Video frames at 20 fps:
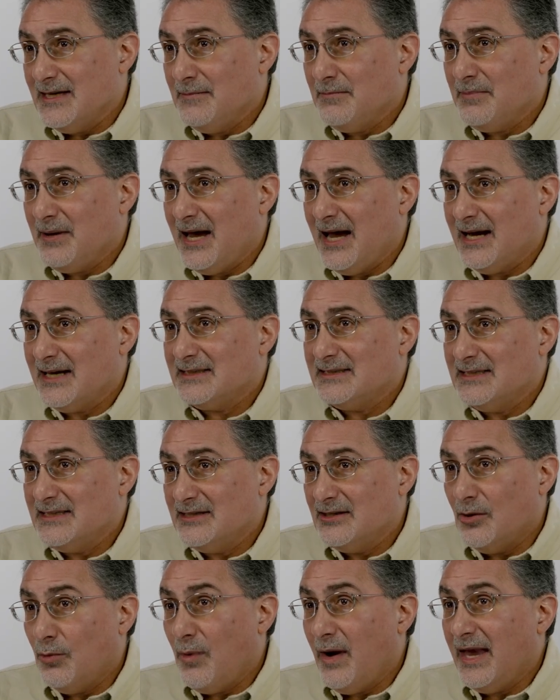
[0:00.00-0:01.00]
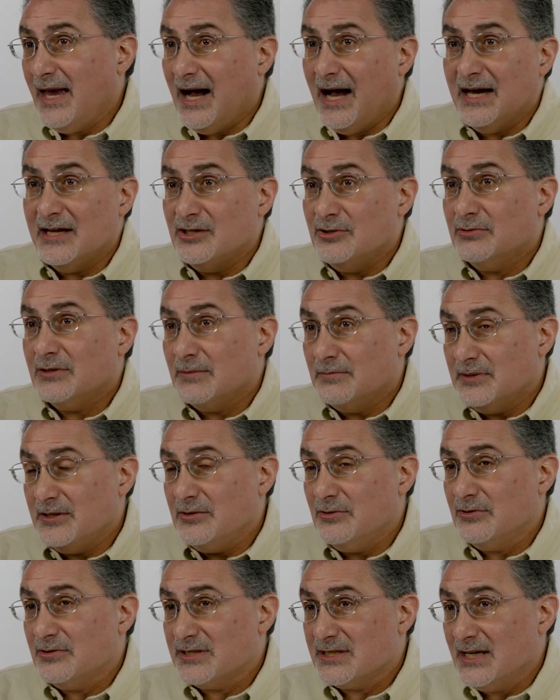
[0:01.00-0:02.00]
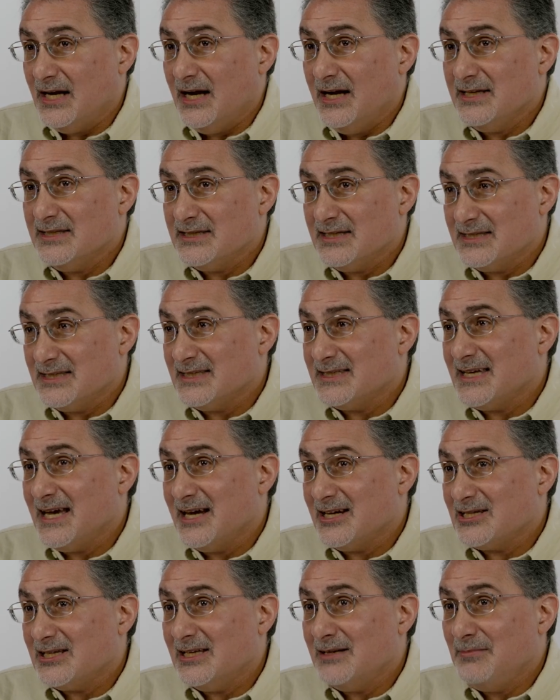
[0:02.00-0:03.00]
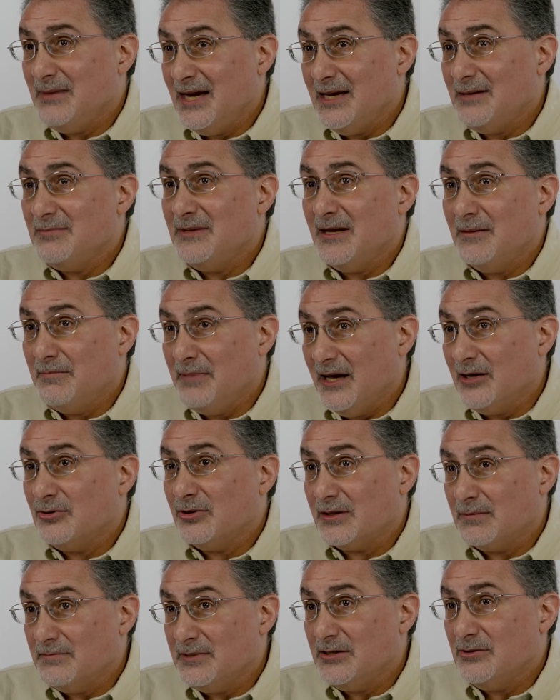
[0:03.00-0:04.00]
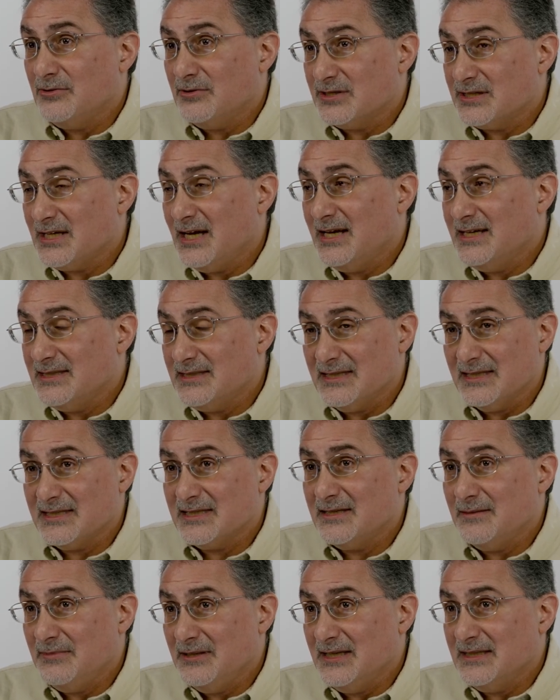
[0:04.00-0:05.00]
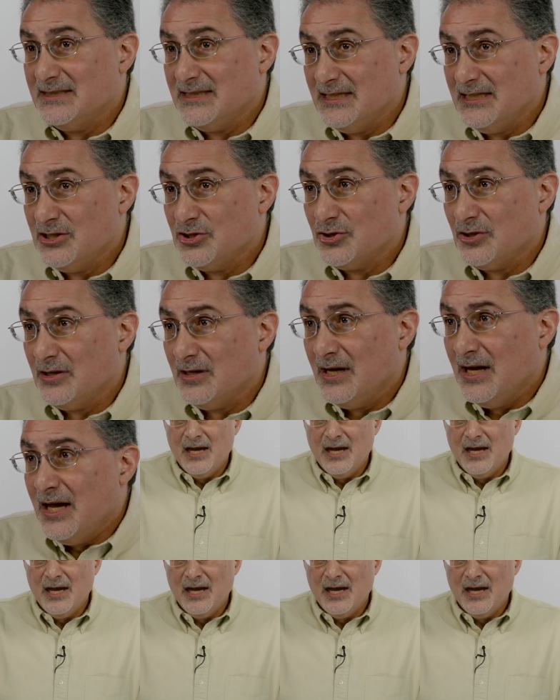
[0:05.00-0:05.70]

impacted the way I do computer science is it's actually made me a better computer scientist to be a teacher,